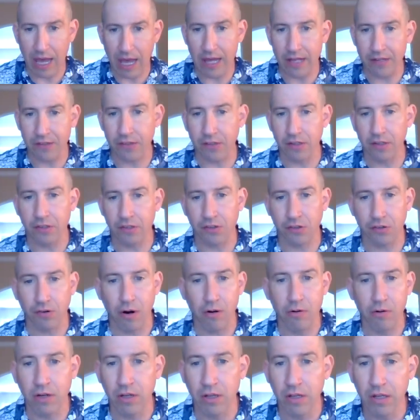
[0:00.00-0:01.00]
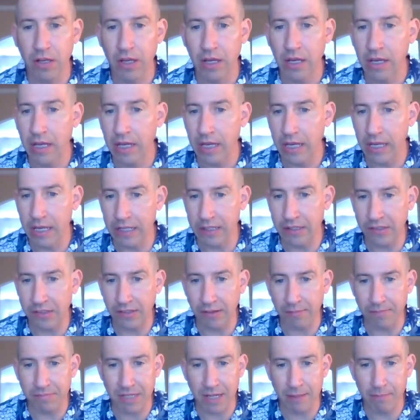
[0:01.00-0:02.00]
has a stroke in
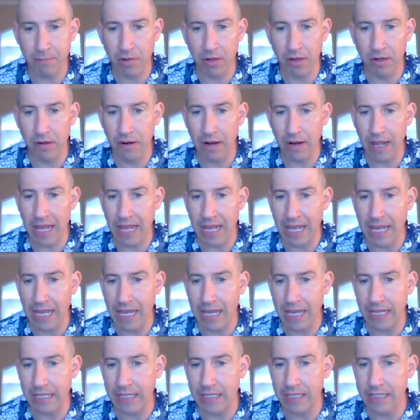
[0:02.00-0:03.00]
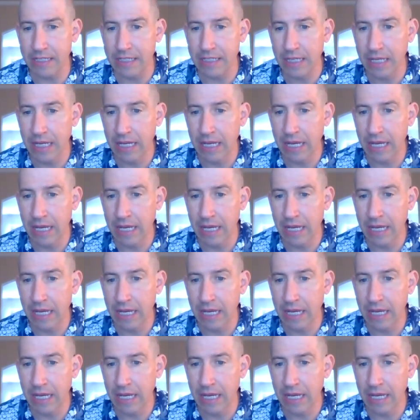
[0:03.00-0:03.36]
September, and